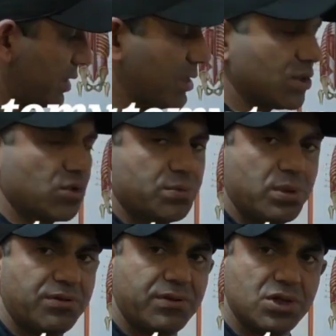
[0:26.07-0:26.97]
the
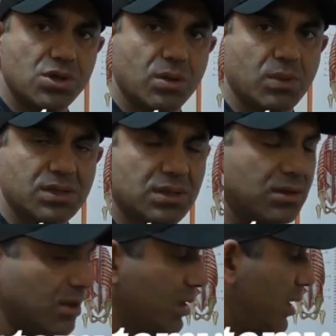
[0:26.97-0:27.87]
superficial
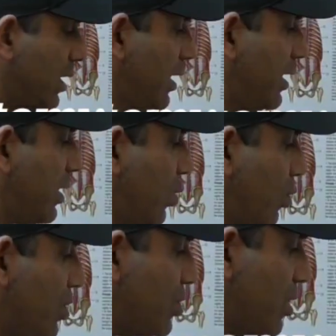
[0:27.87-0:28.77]
muscle, it
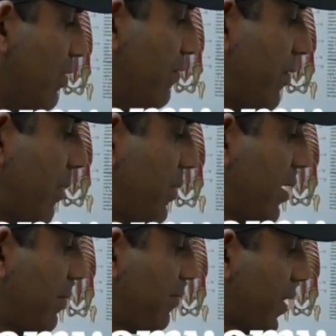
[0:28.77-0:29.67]
originates from
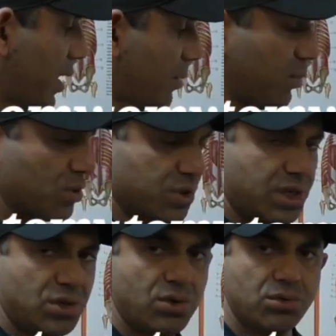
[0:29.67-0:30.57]
the
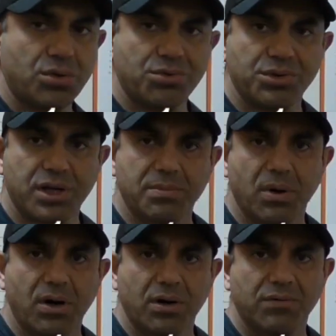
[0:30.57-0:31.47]
posterior or rear
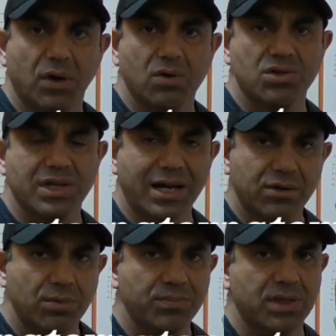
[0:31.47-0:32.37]
part of our
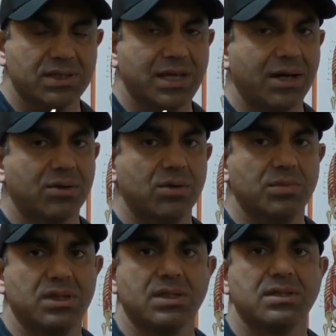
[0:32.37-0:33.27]
sacrum. The
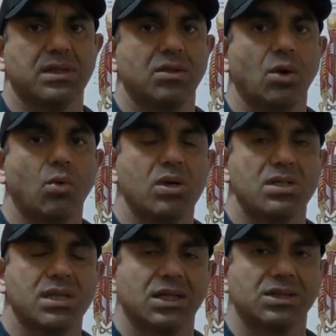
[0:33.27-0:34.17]
sacrum is the lower
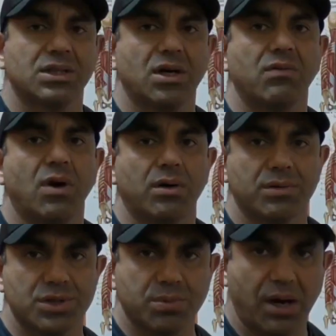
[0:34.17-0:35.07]
section of
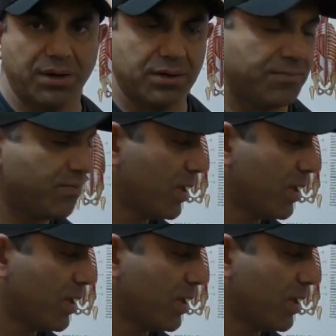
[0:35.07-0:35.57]
our spine.